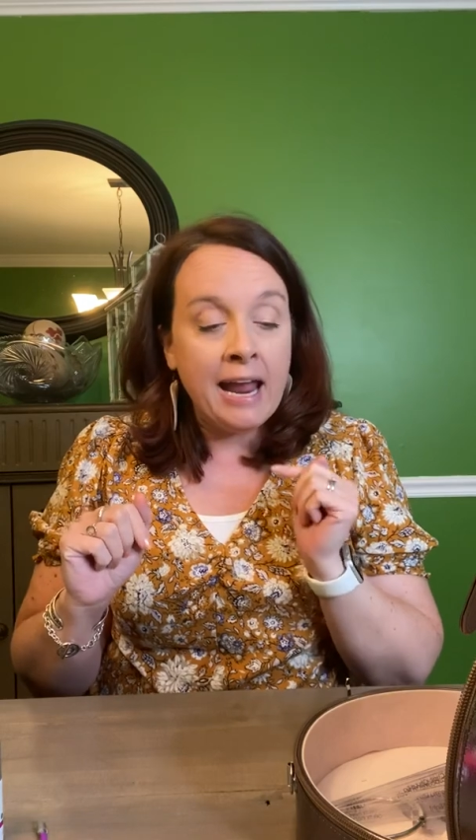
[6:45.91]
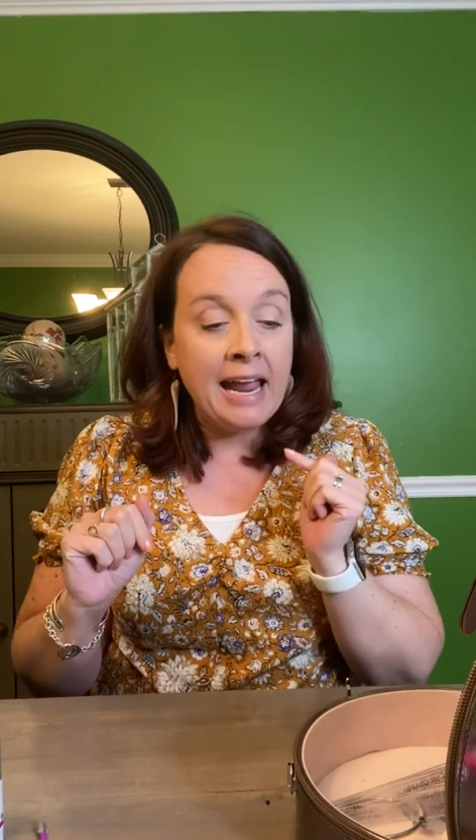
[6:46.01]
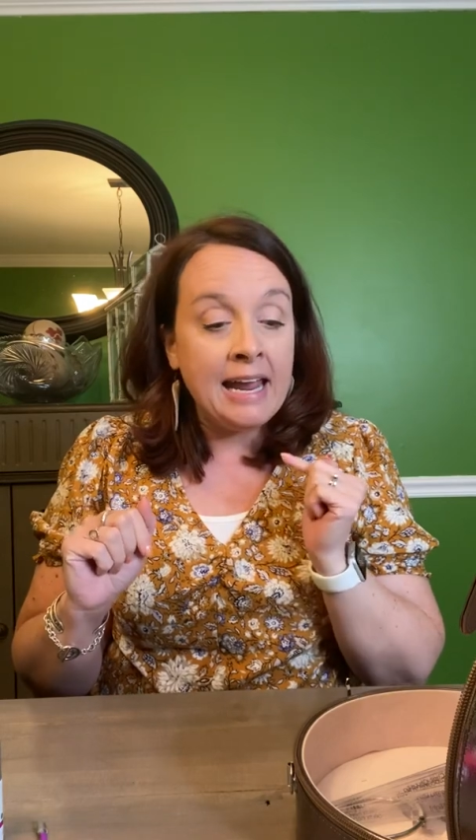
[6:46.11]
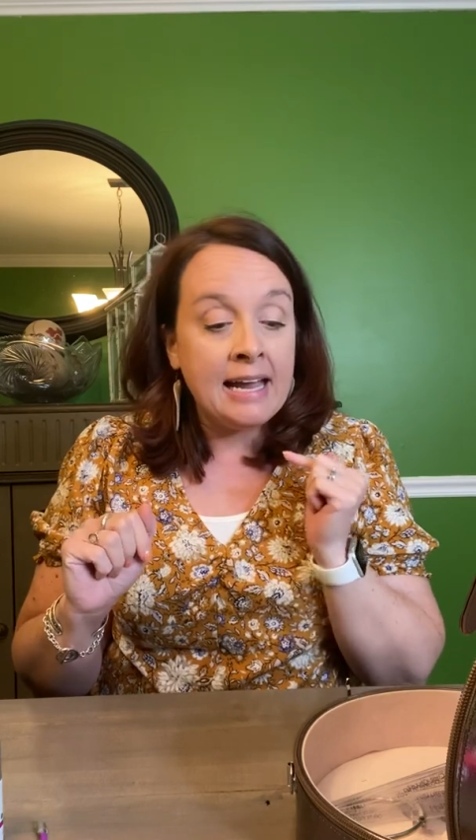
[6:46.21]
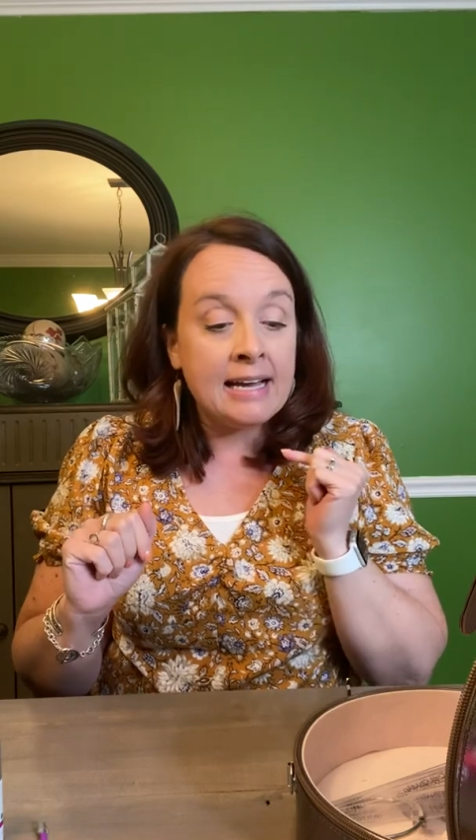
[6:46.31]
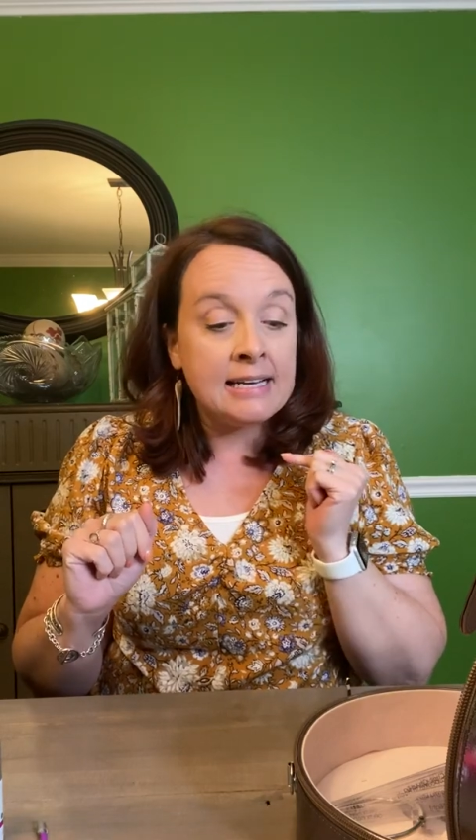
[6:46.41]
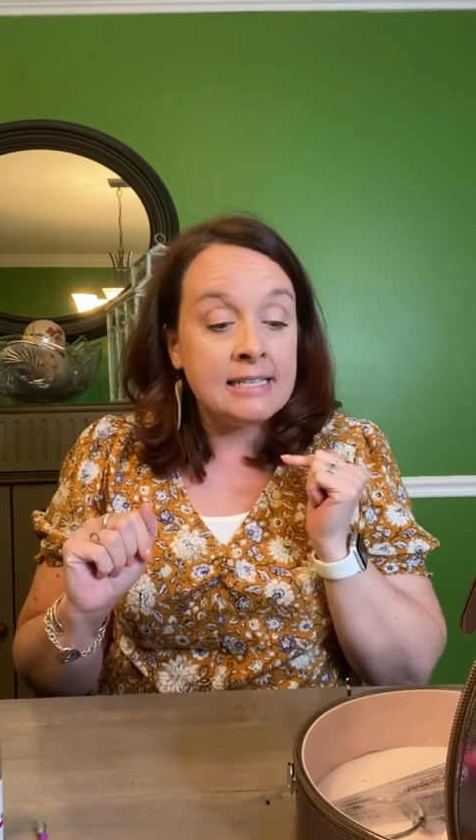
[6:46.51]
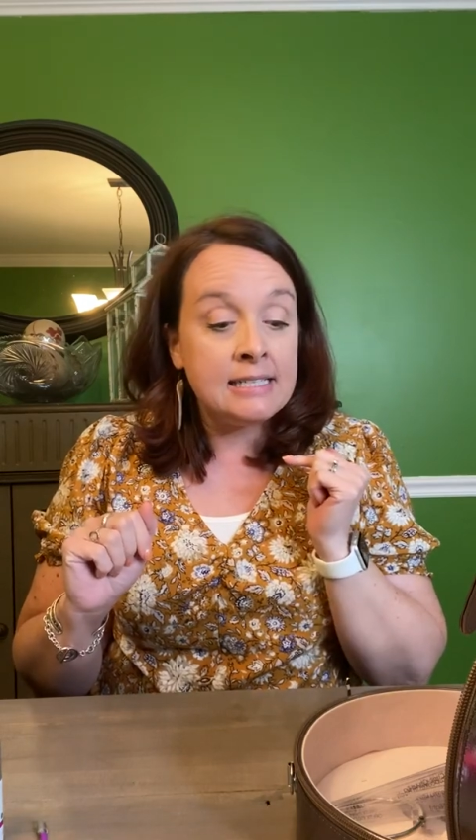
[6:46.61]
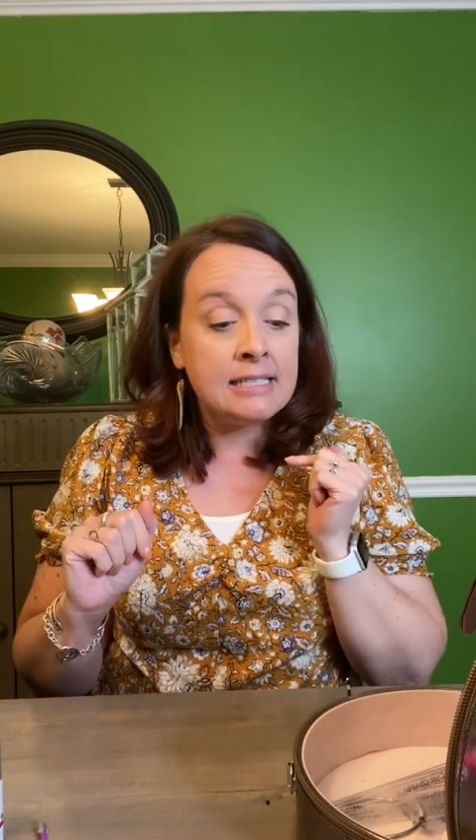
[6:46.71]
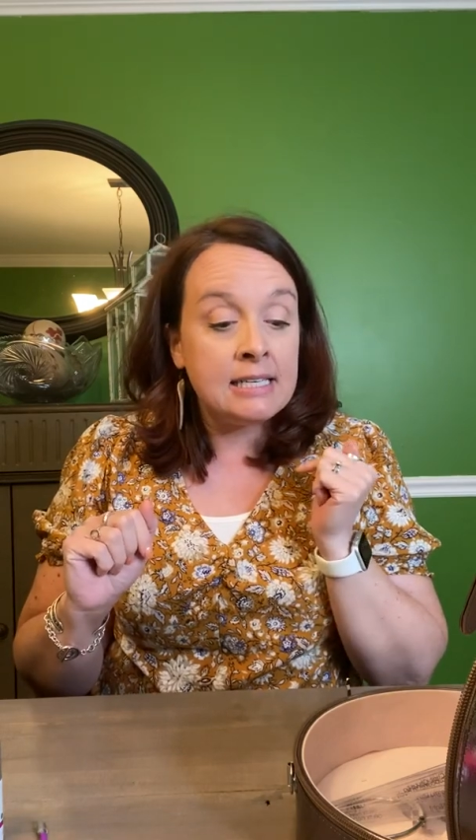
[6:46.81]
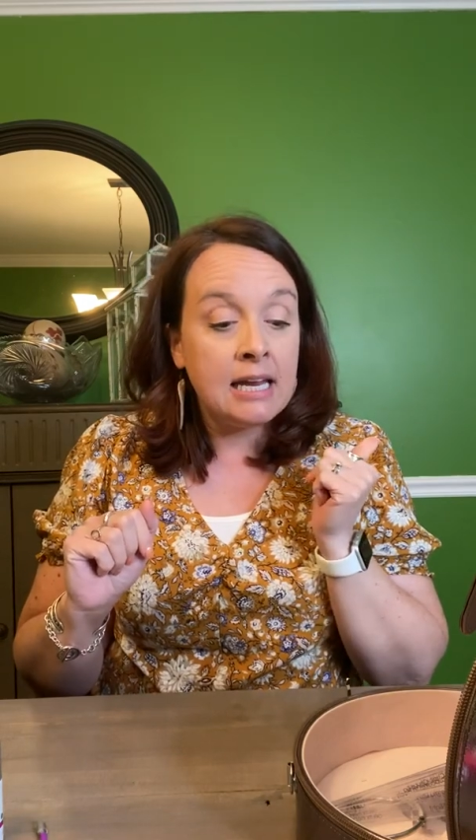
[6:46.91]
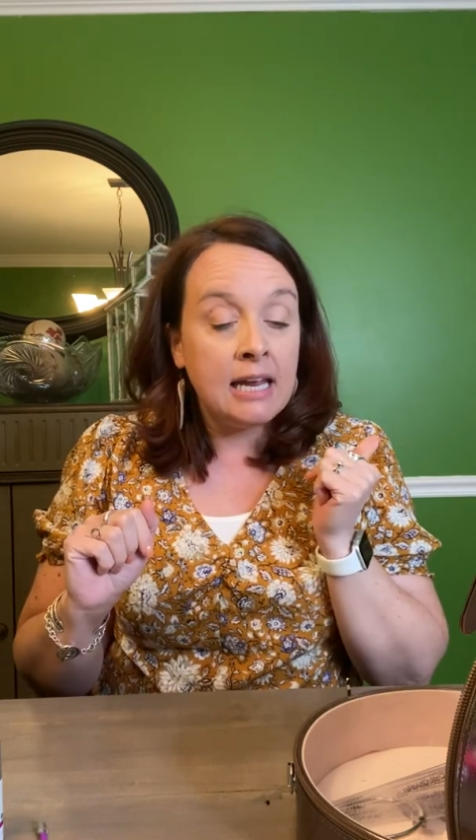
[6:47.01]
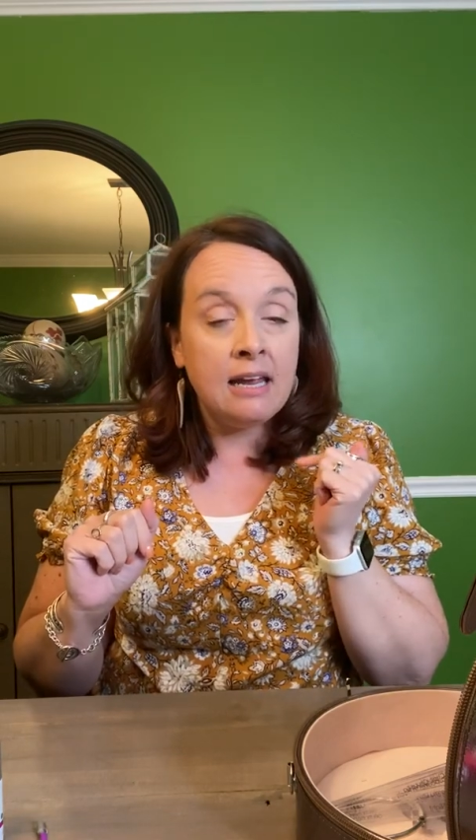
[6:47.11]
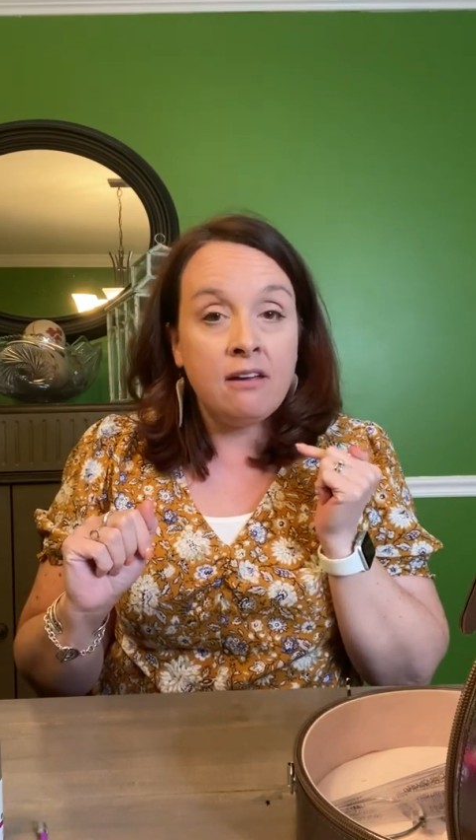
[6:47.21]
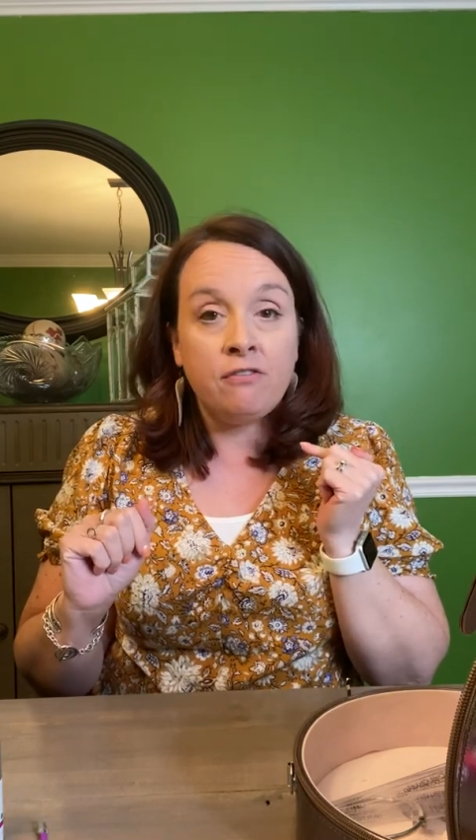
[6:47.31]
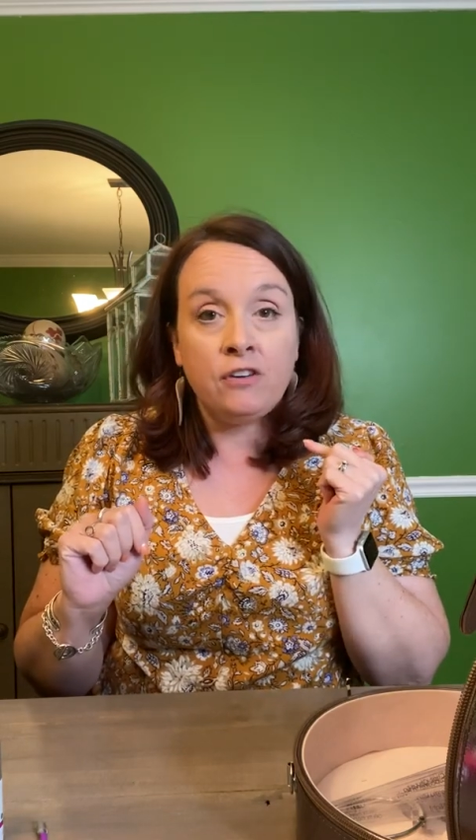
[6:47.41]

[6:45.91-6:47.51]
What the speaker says: And if